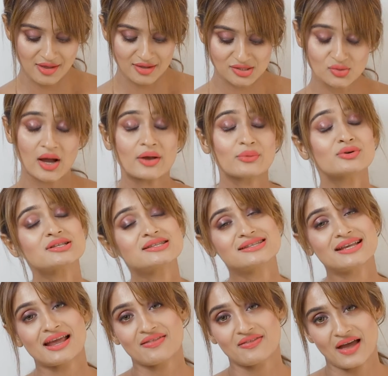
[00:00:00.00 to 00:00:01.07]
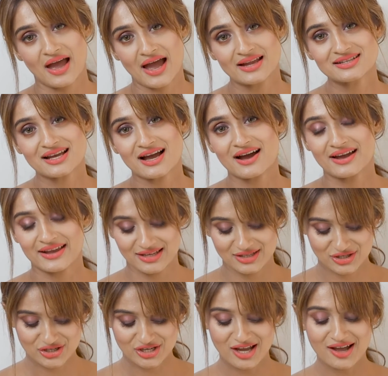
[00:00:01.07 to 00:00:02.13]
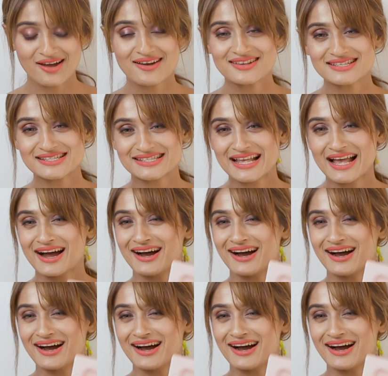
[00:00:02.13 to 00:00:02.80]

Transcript: So I would say that I just